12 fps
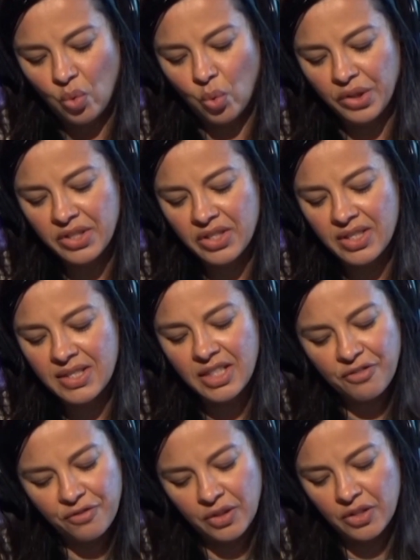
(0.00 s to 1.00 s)
what's the
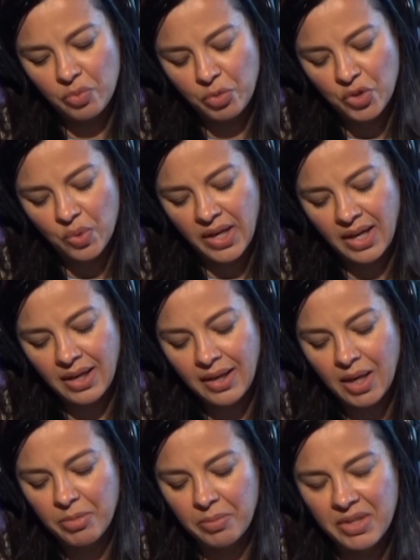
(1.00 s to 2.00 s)
difference between
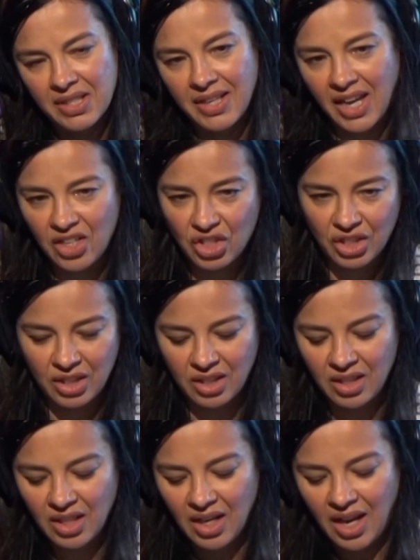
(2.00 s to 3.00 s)
climate mitigation